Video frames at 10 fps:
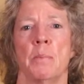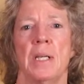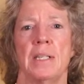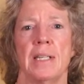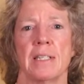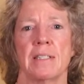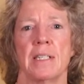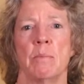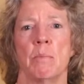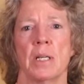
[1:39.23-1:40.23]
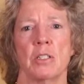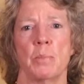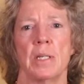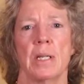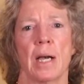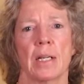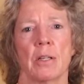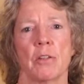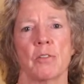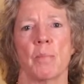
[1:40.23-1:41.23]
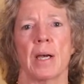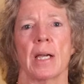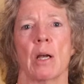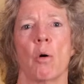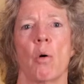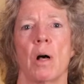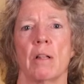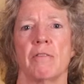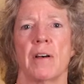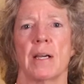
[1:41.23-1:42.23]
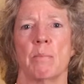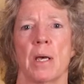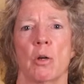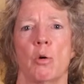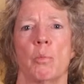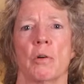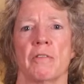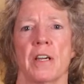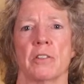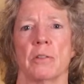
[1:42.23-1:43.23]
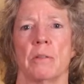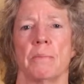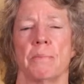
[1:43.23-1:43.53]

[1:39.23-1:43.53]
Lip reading: PTSD must be diagnosed by a qualified medical professional.